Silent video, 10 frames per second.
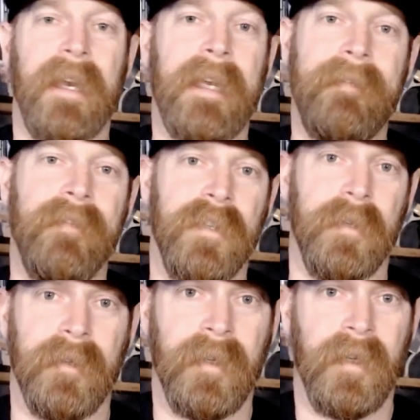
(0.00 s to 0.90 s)
to give it to
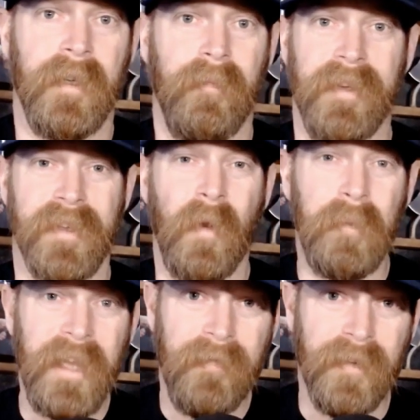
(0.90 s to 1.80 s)
you because they don't
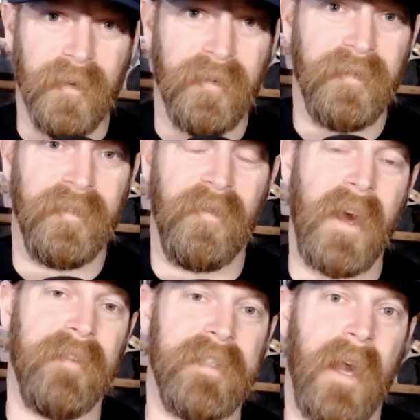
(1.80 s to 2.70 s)
believe you. You're
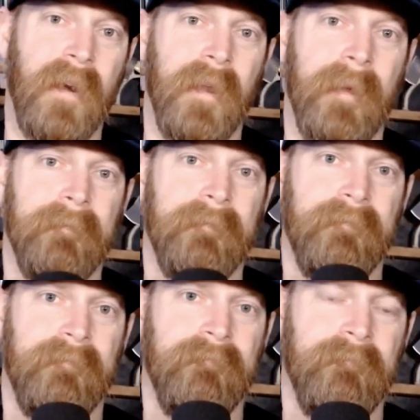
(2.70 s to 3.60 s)
out of integrity.
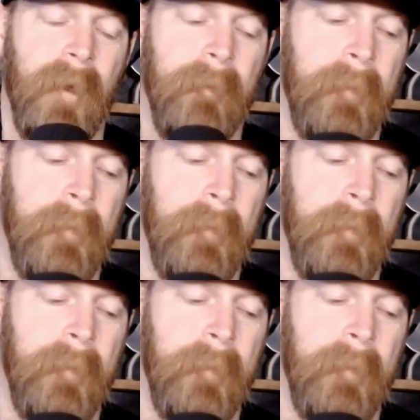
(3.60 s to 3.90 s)
Okay?